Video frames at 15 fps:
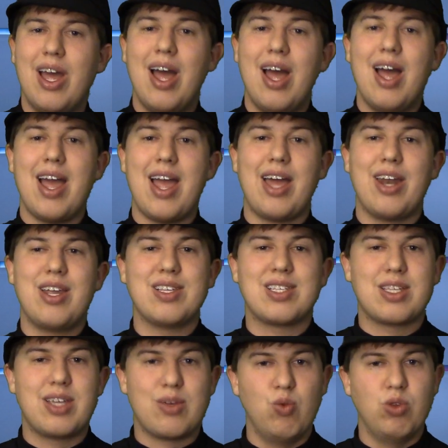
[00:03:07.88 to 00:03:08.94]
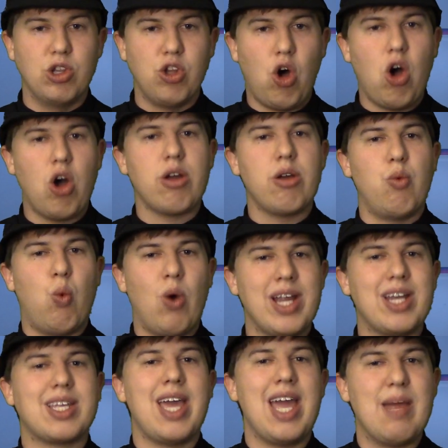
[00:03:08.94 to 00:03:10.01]
and his long
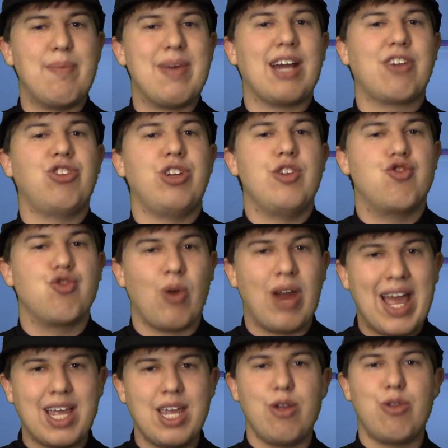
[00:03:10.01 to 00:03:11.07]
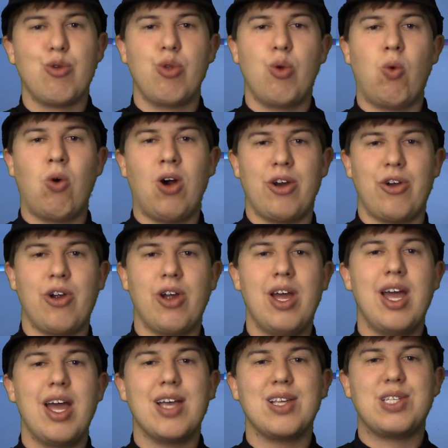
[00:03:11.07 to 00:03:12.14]
white cape actually dragging through the water
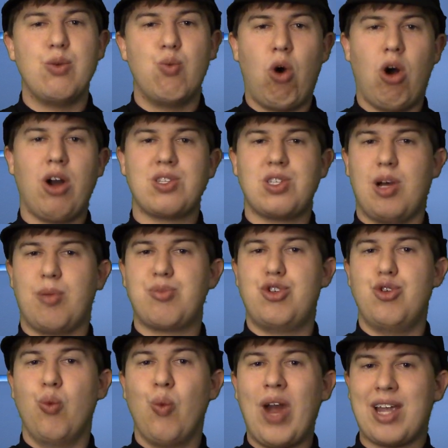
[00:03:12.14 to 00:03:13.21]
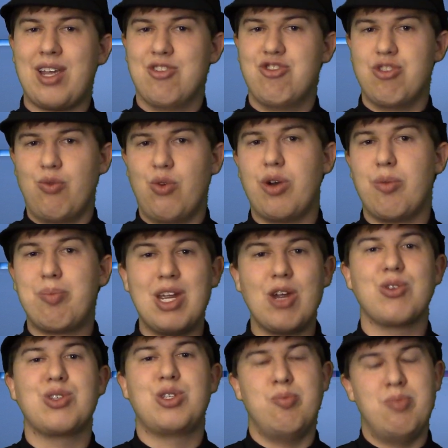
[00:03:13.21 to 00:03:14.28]
as he walks up to wreckage of what
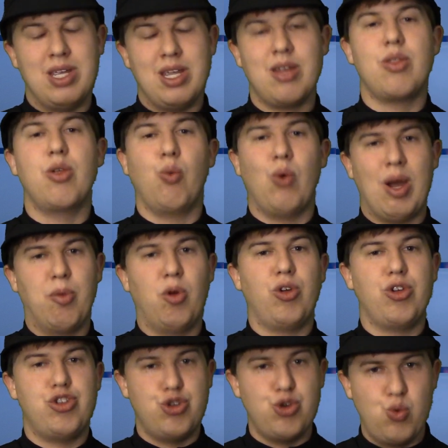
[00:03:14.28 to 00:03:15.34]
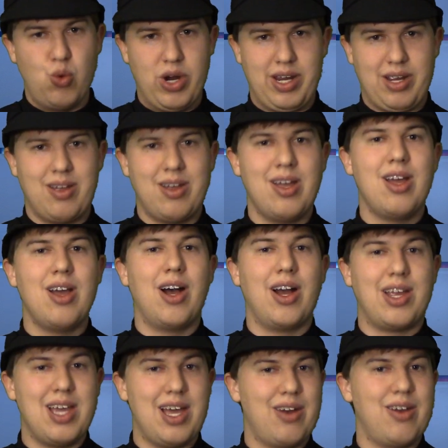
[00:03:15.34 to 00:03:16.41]
appears to be the Rebel U-Wing.
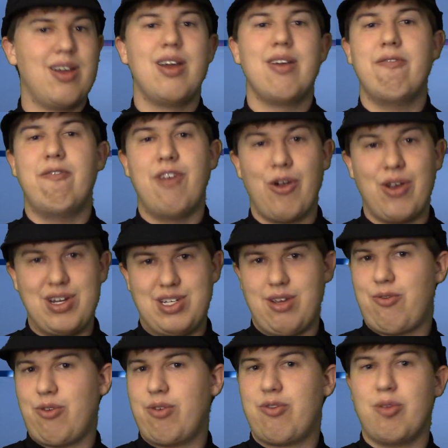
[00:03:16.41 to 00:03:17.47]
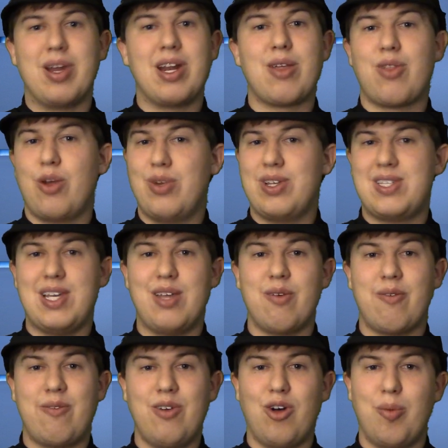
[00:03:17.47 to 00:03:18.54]
Again, very different from anything we see in the
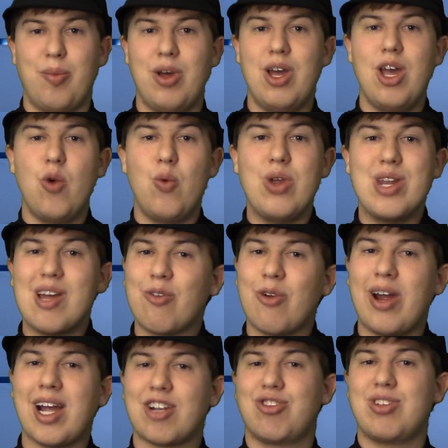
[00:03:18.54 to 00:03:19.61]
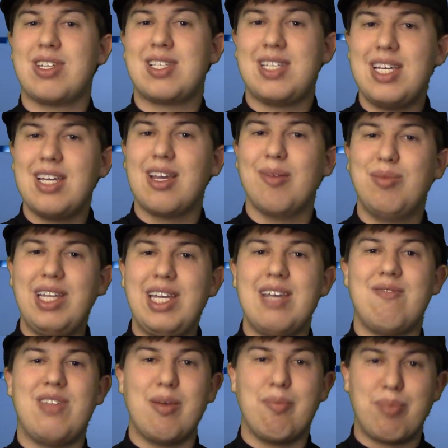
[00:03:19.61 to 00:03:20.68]
film. We never actually see him
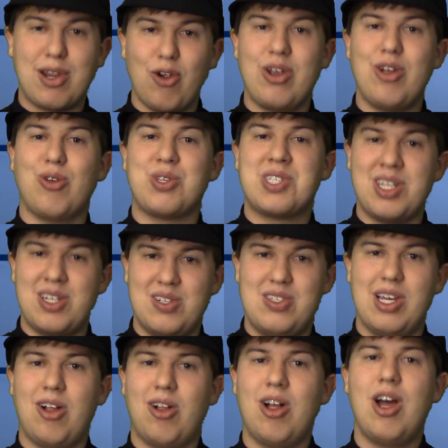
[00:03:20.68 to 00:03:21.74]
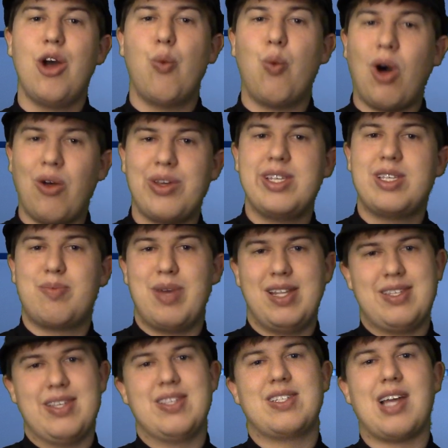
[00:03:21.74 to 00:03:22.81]
leave the Imperial Citadel while he
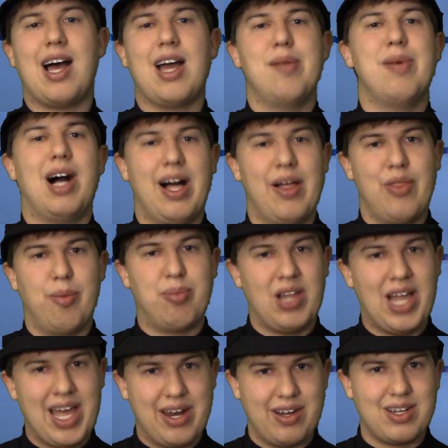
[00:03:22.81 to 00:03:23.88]
spends his time on the planet.